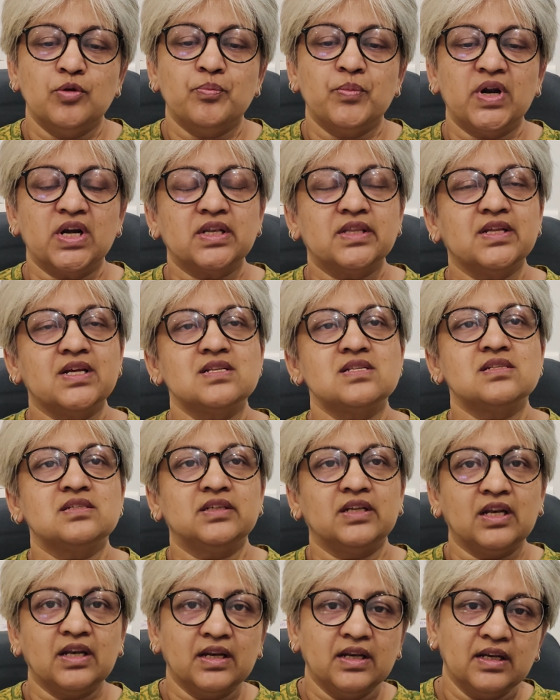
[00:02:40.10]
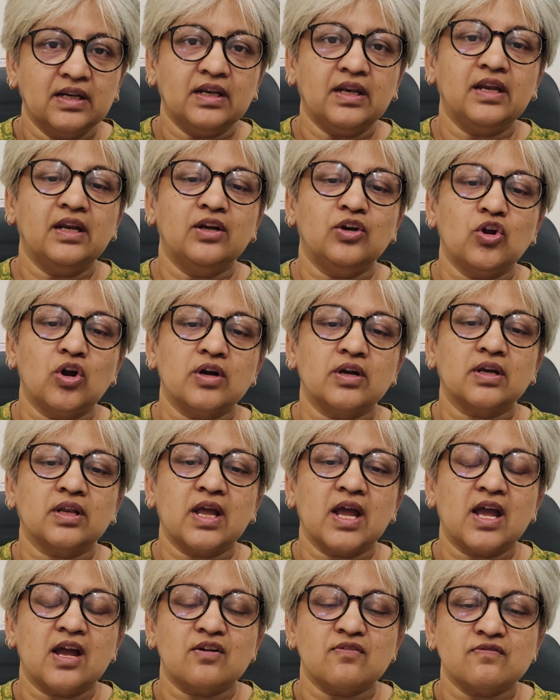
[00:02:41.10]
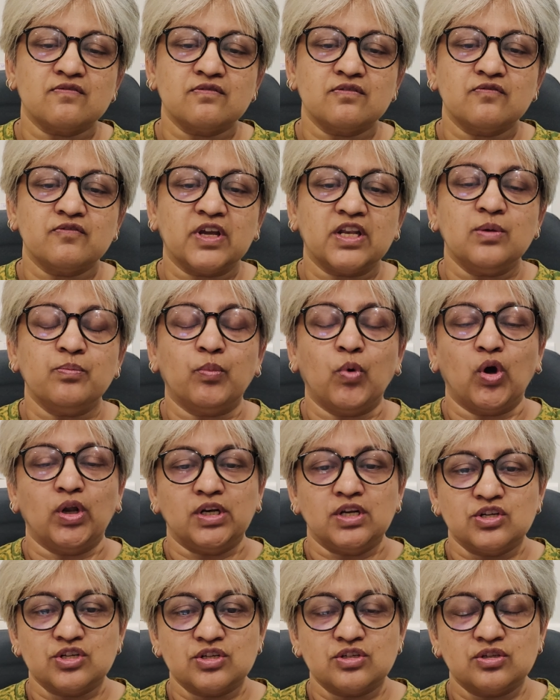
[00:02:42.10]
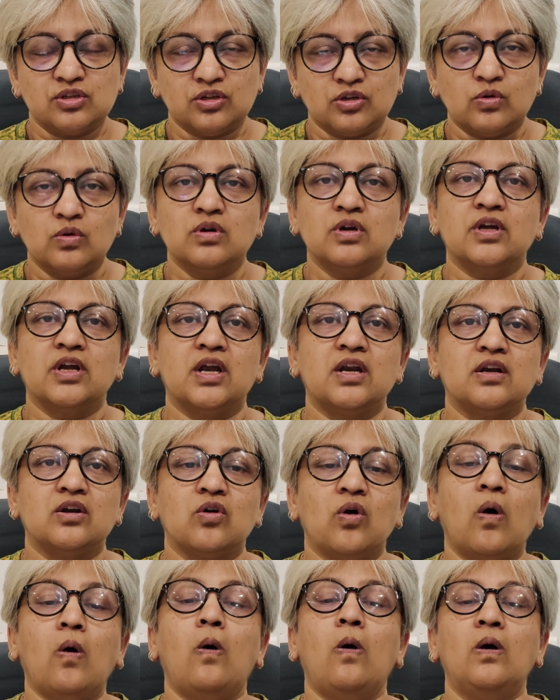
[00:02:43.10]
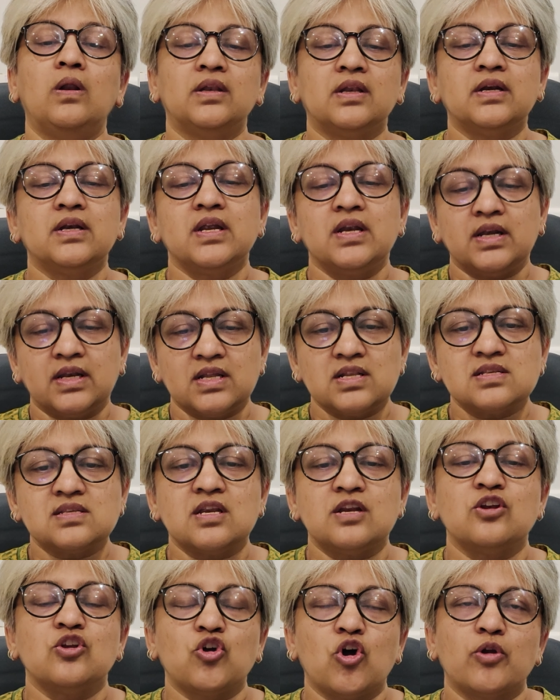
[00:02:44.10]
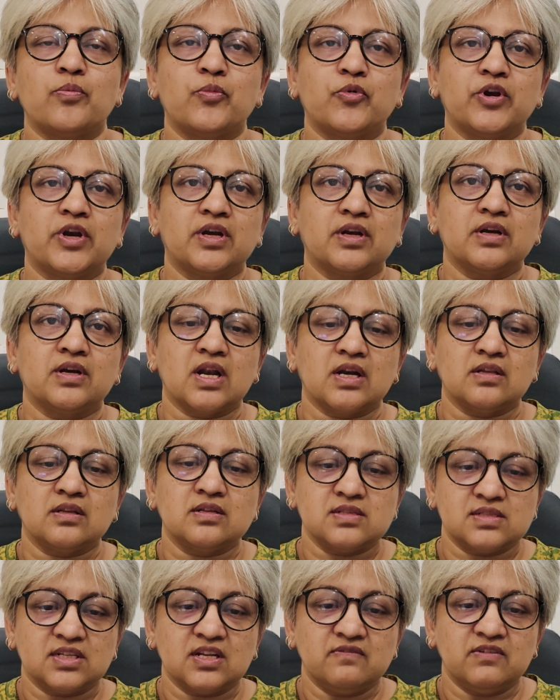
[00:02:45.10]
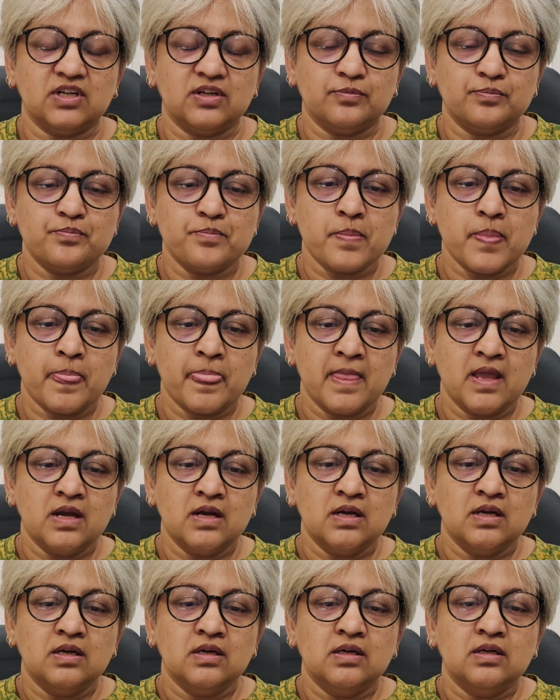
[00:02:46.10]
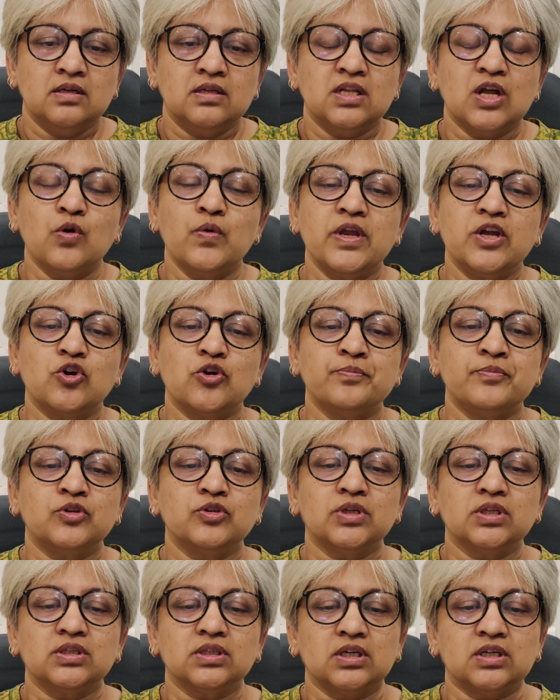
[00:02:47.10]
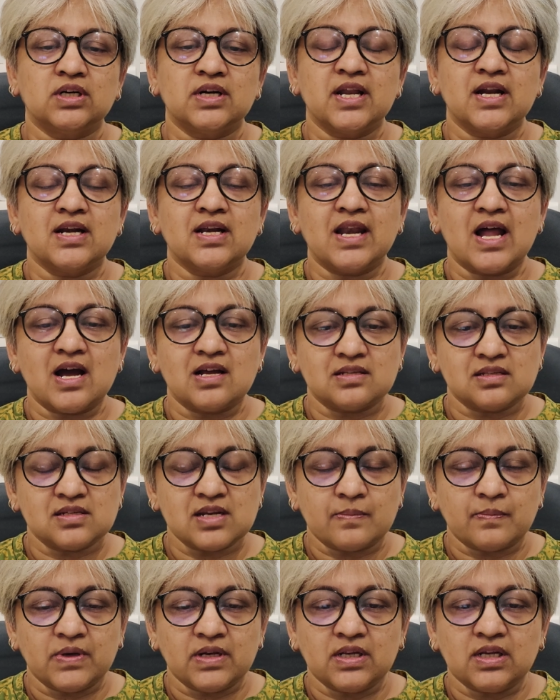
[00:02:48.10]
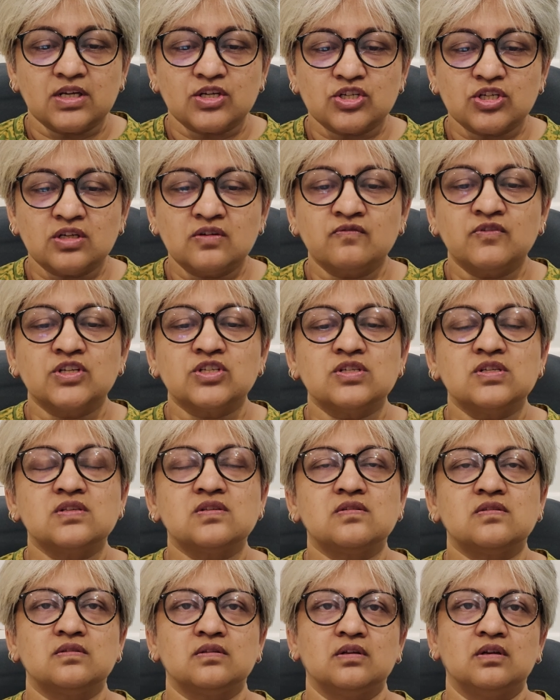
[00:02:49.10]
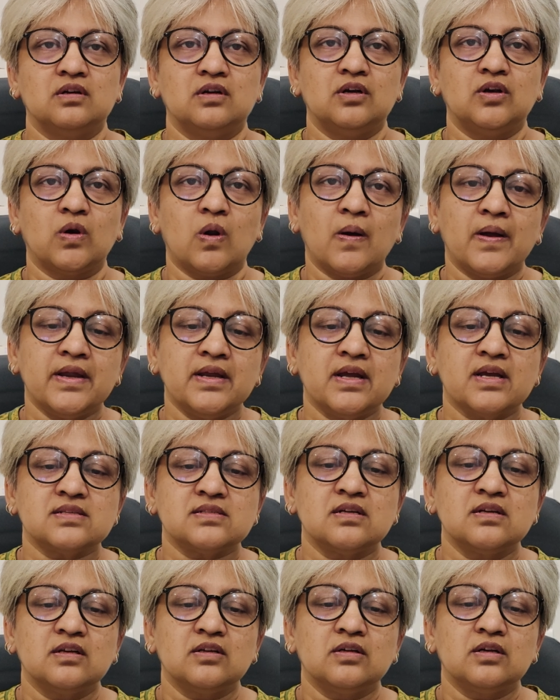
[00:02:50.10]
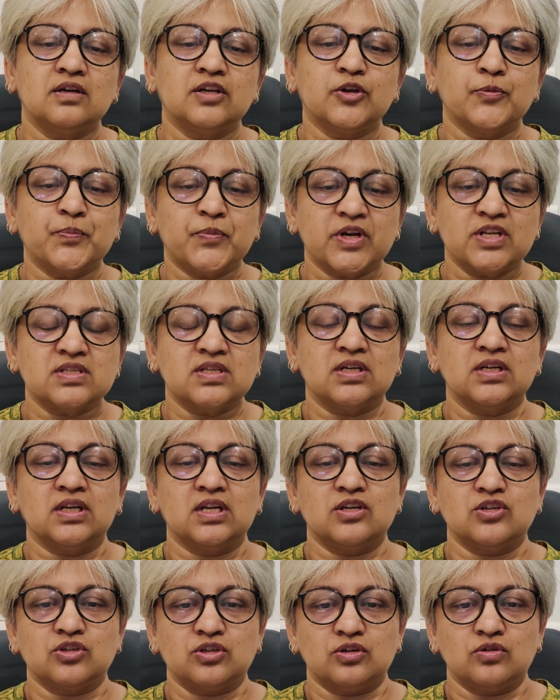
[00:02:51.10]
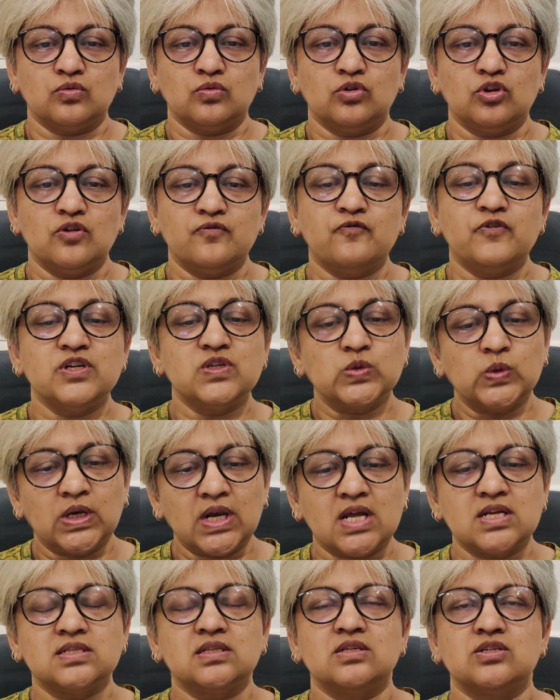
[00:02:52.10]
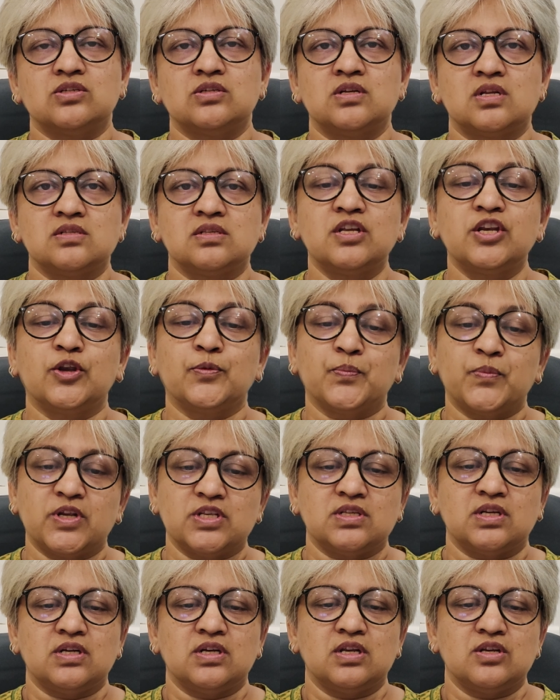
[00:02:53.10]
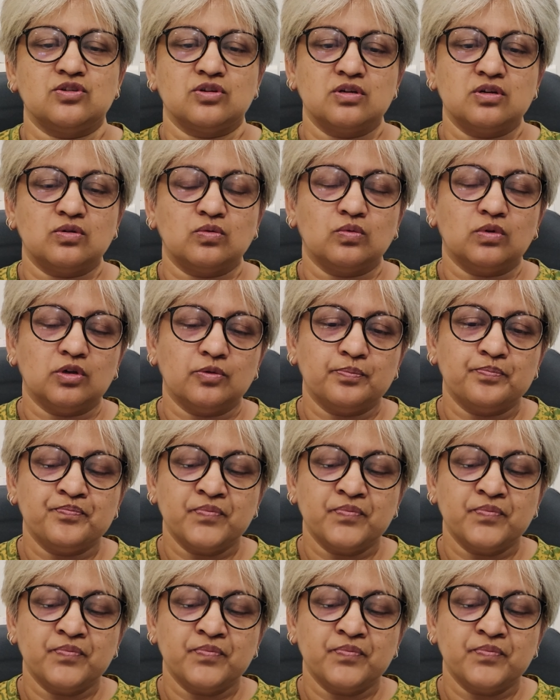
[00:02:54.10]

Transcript: but they still need not have very polished look and all the details incorporated at this level. Now we come to the third and last application, which is drawing as a representation tool or visualization as a representation tool.